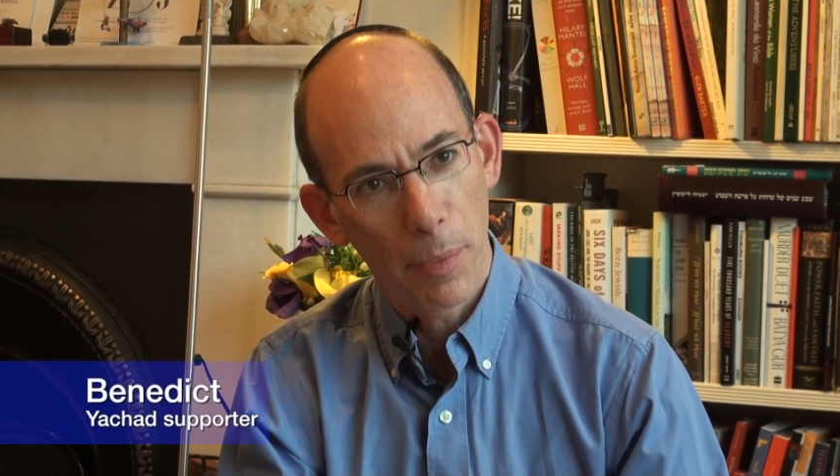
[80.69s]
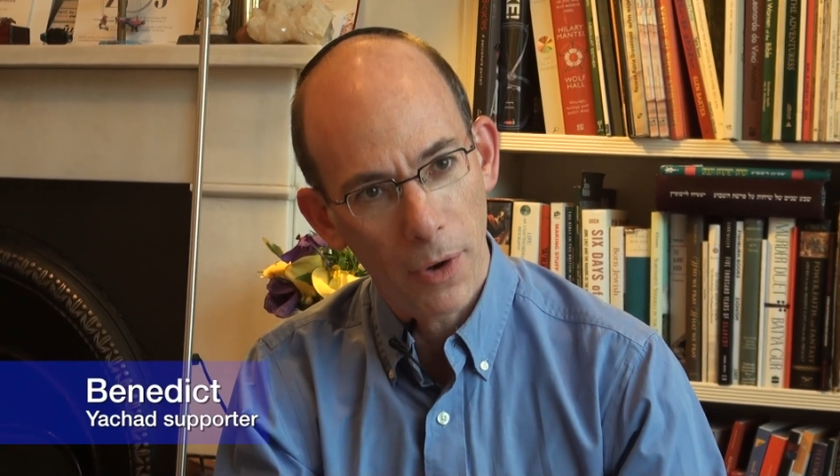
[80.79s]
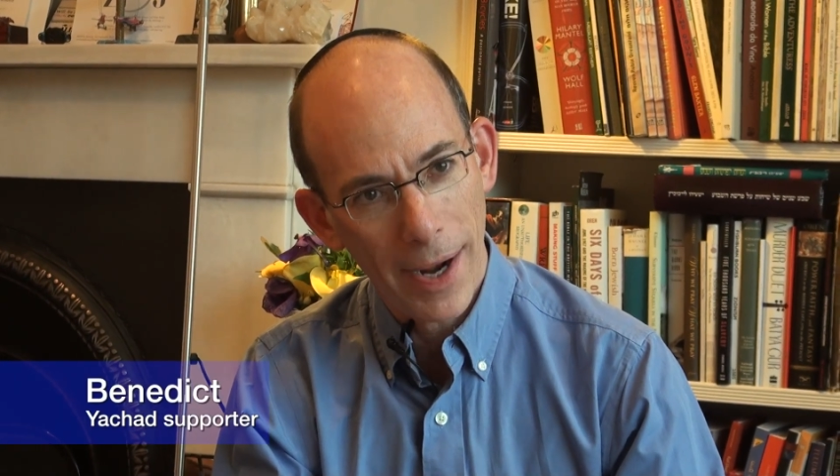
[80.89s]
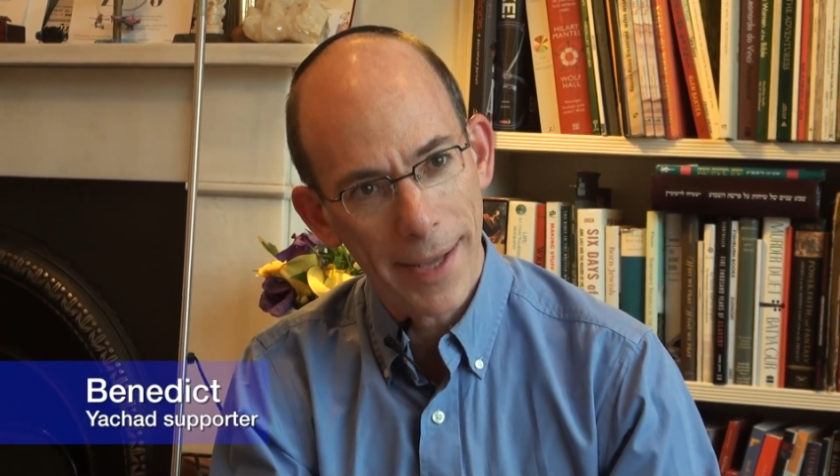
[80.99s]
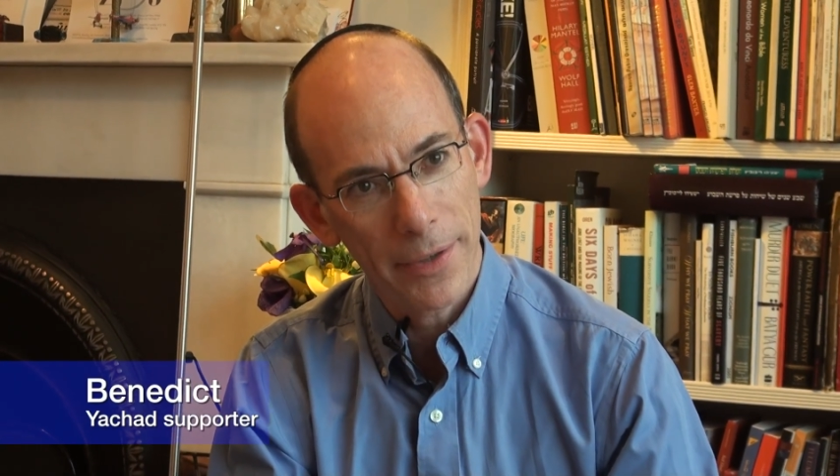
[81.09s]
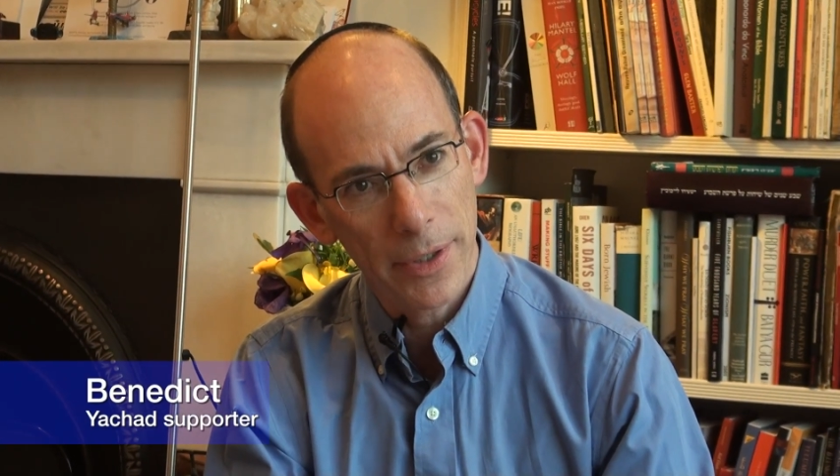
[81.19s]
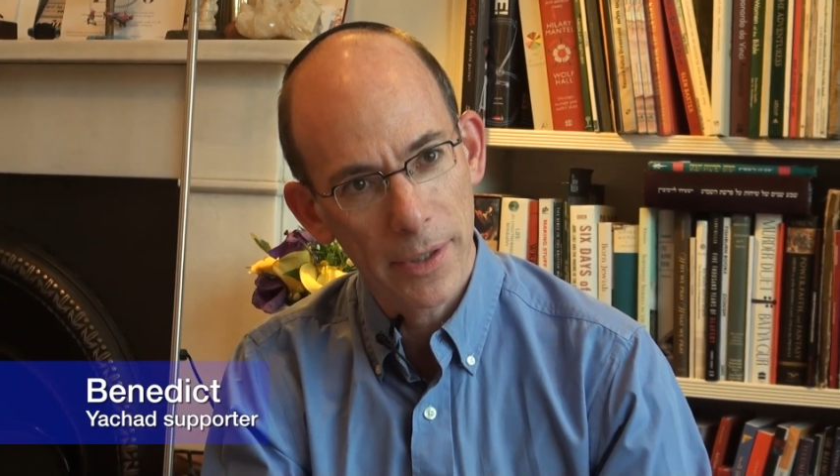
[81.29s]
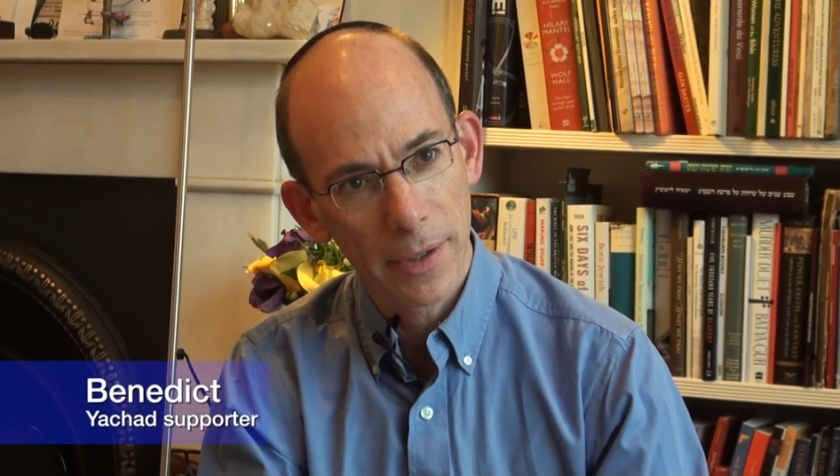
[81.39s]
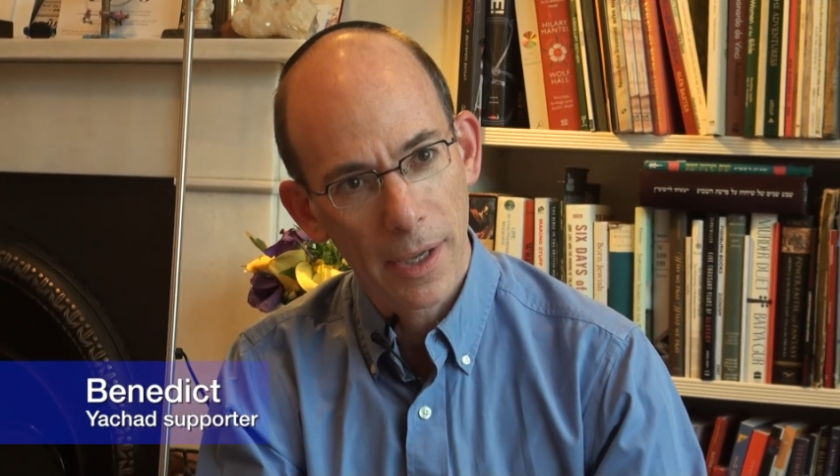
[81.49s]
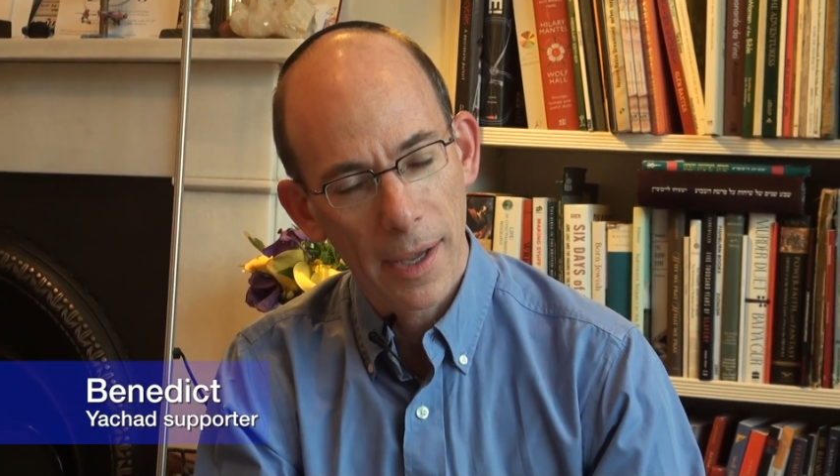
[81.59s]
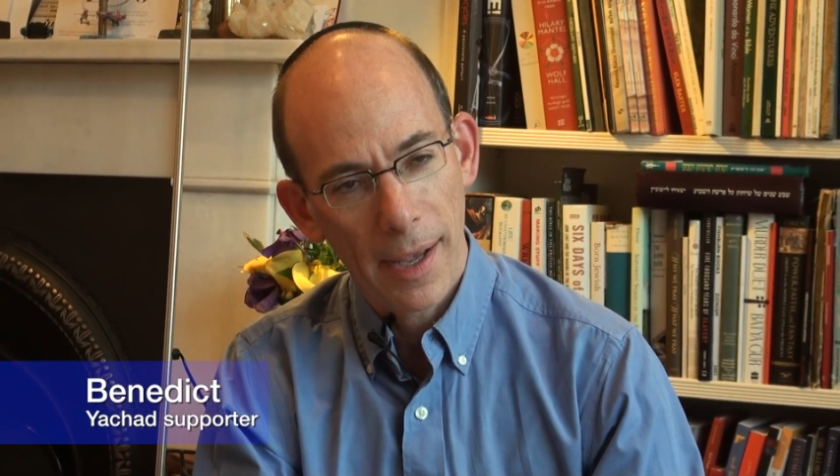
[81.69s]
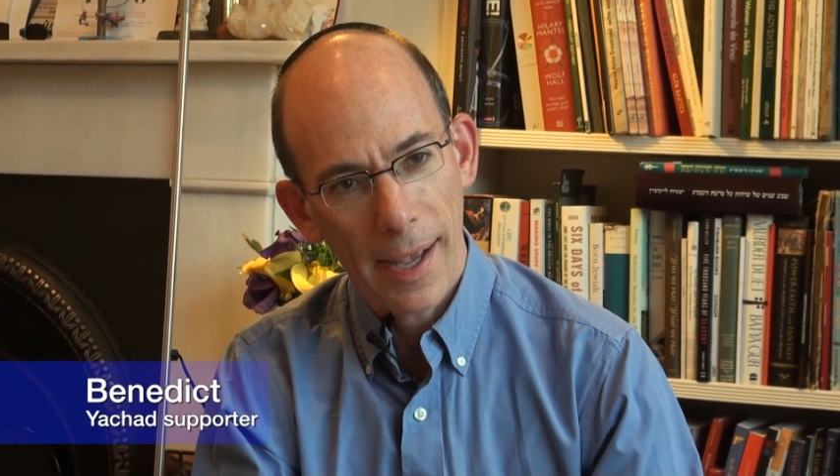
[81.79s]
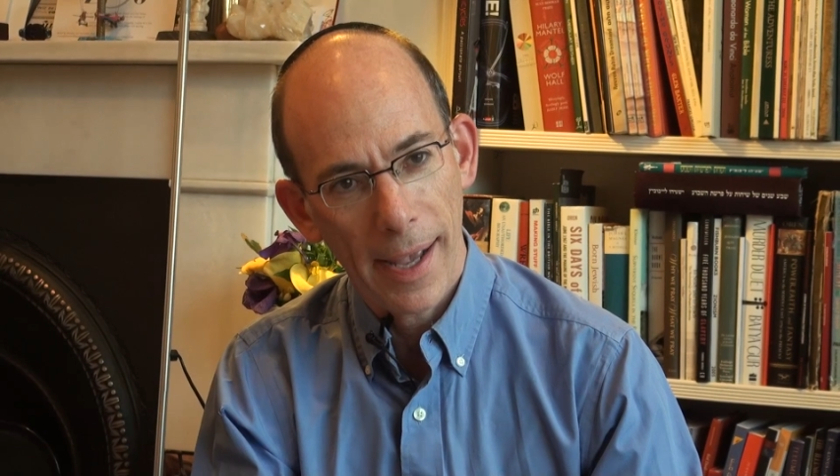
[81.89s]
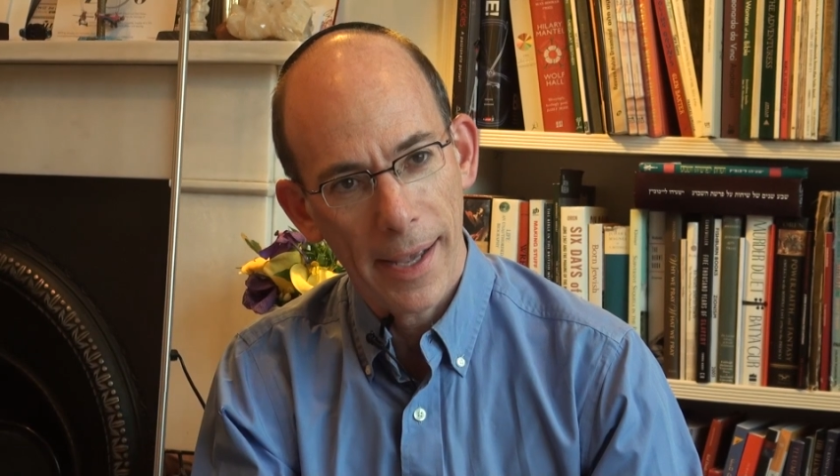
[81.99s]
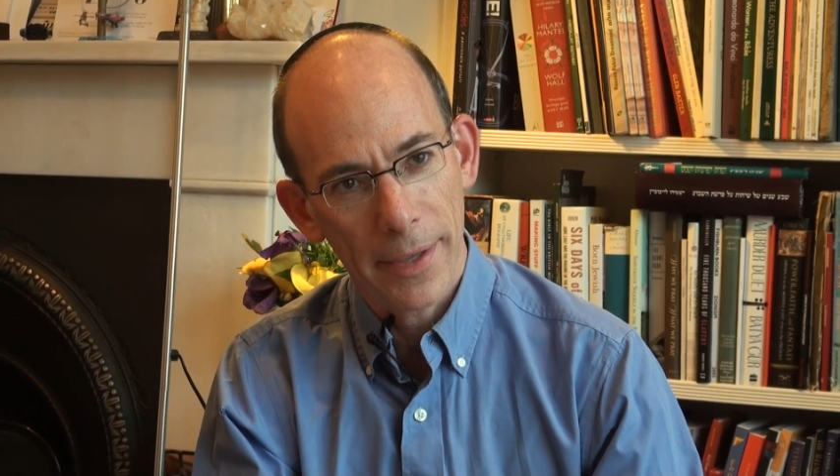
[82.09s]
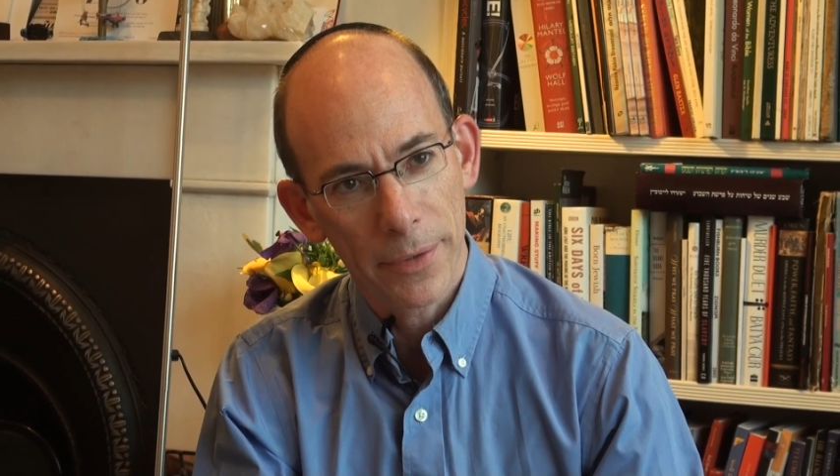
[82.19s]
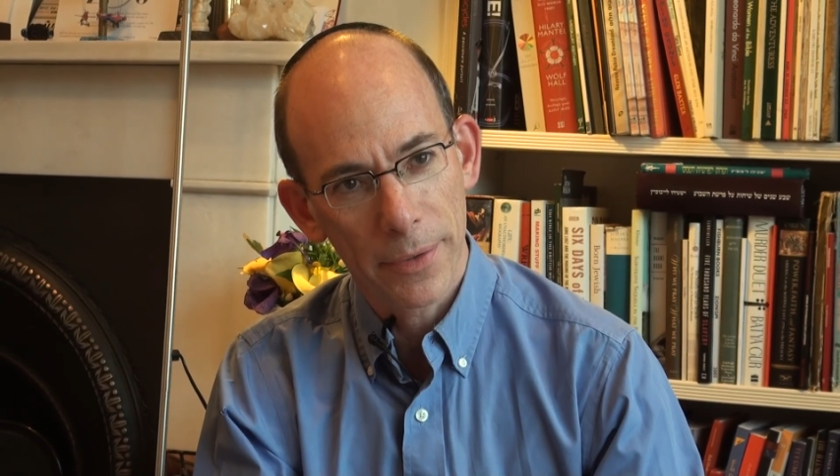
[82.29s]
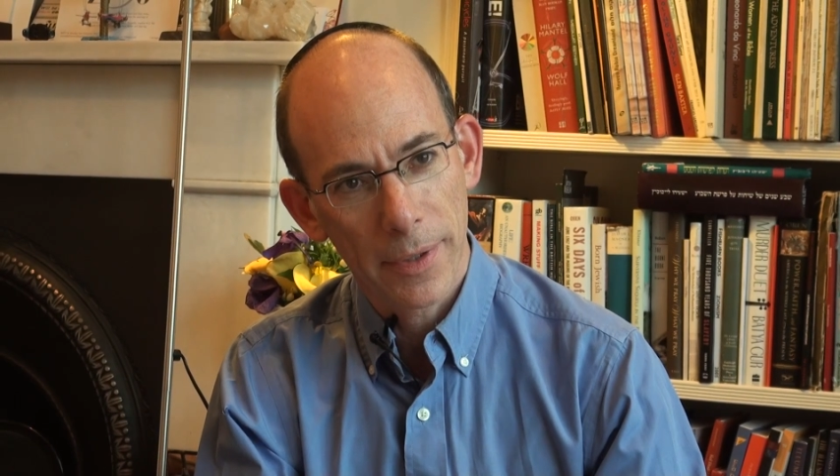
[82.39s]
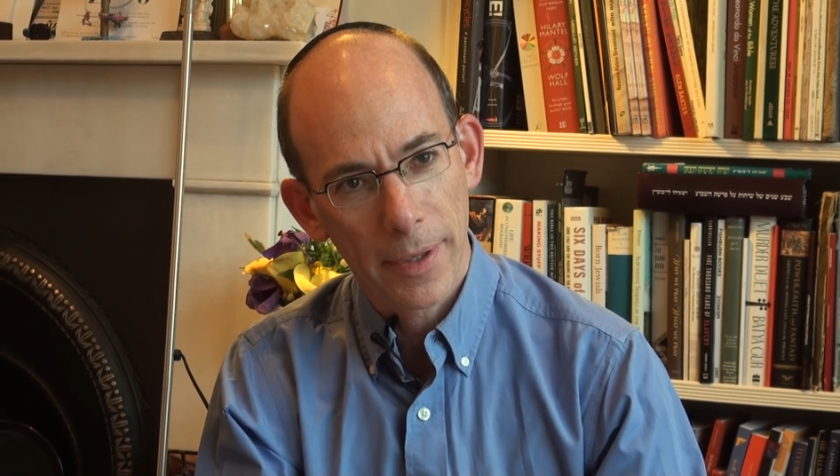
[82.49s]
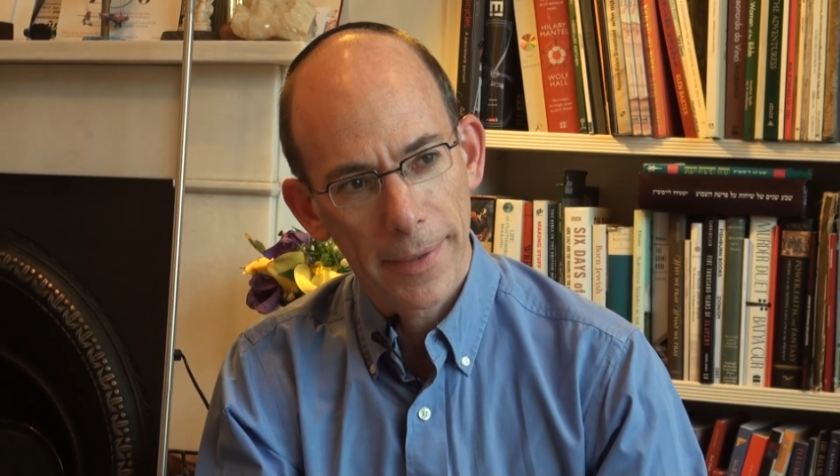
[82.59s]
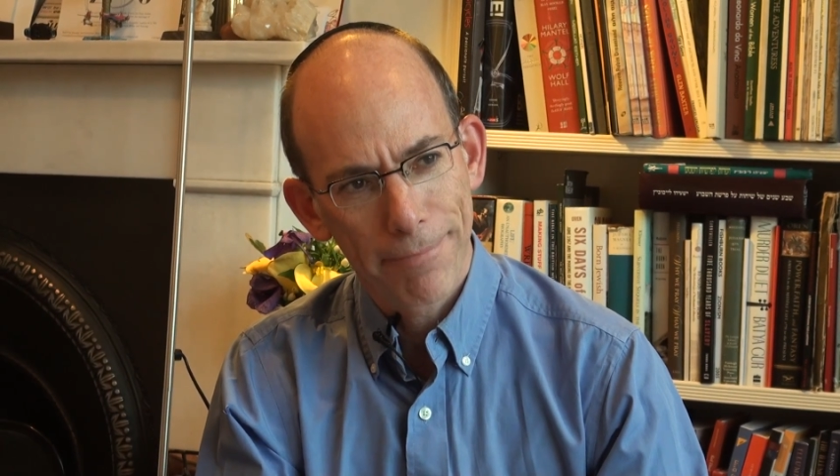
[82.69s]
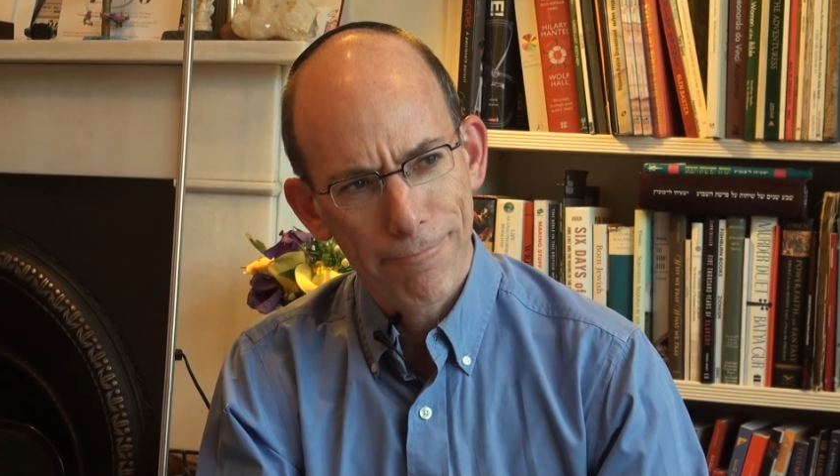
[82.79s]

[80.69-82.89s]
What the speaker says: branded as